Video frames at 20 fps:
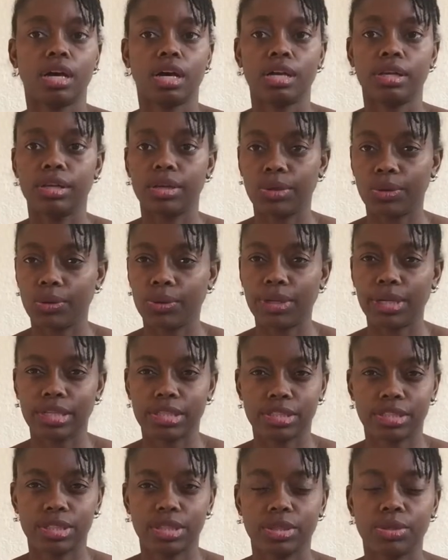no
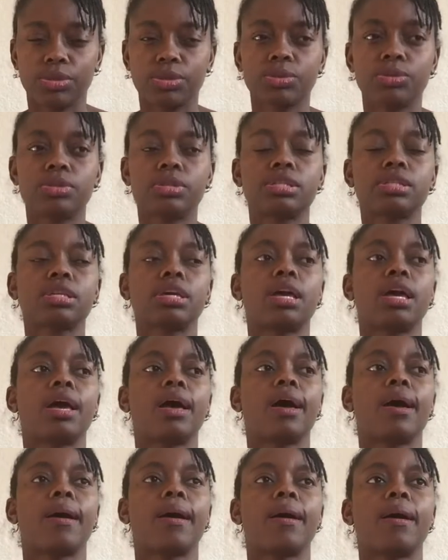issues,
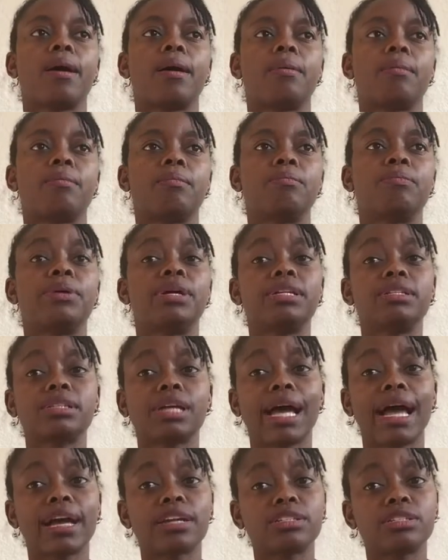but it's
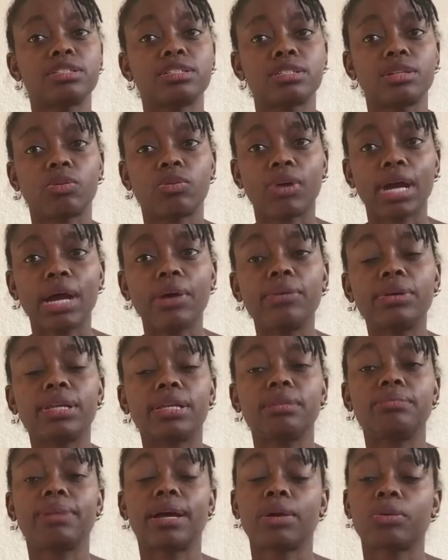actually
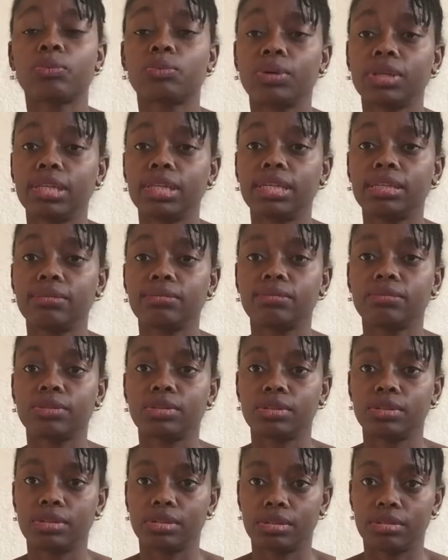surrounded by really
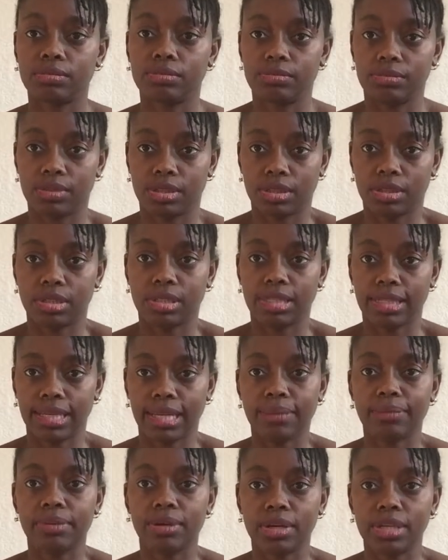good
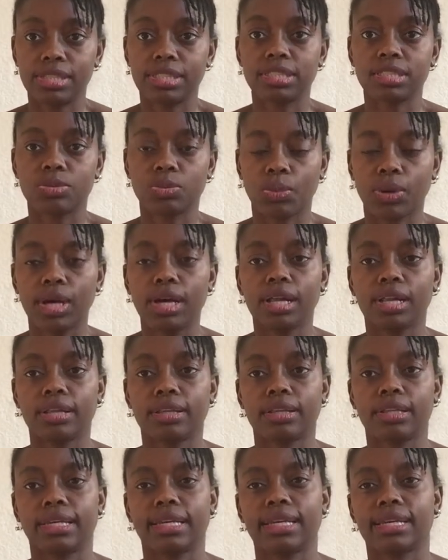neighborhoods as
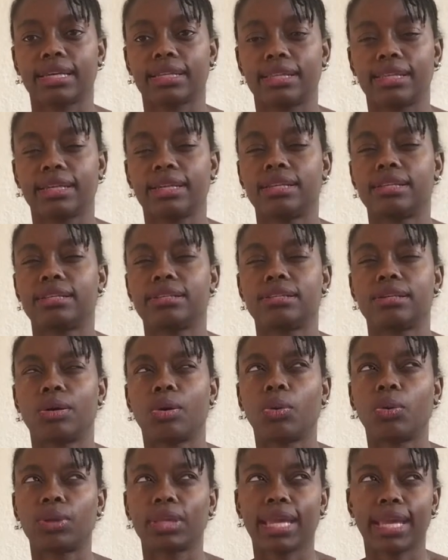well. I think the
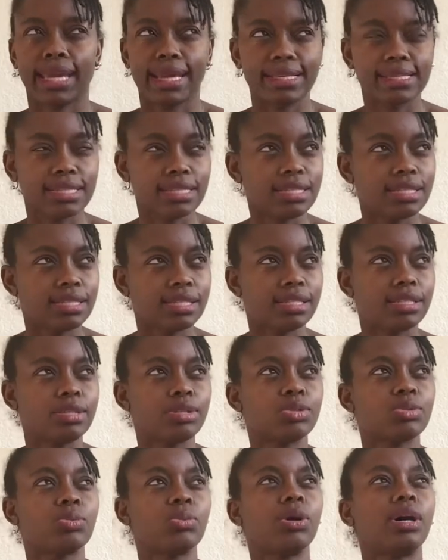Old Kensington
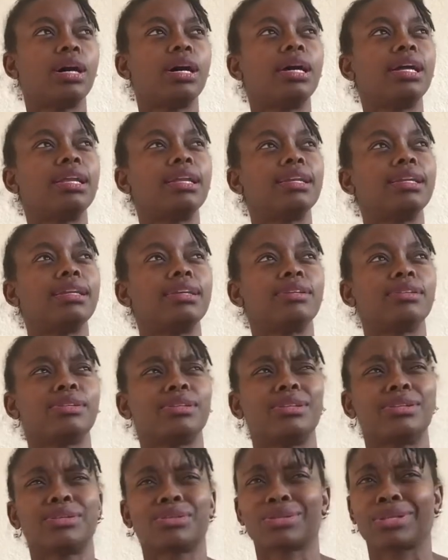is one, and
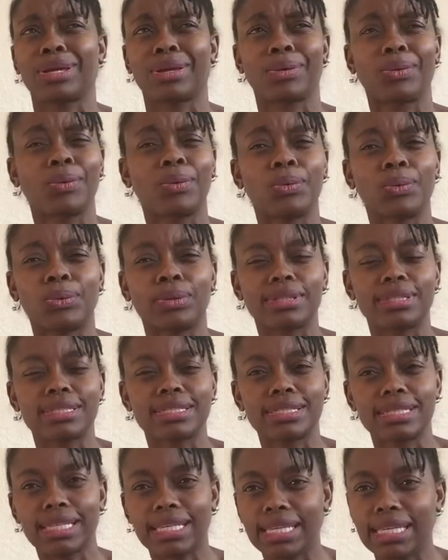there's Old
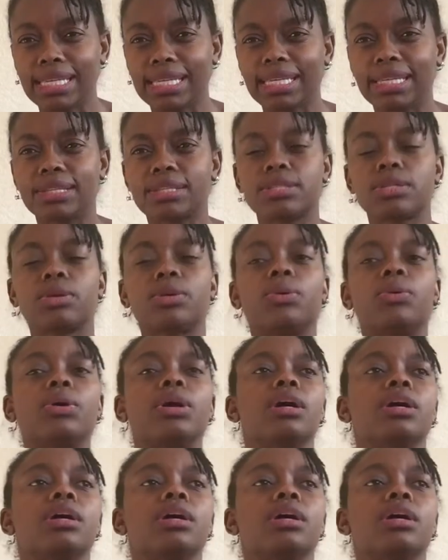City. So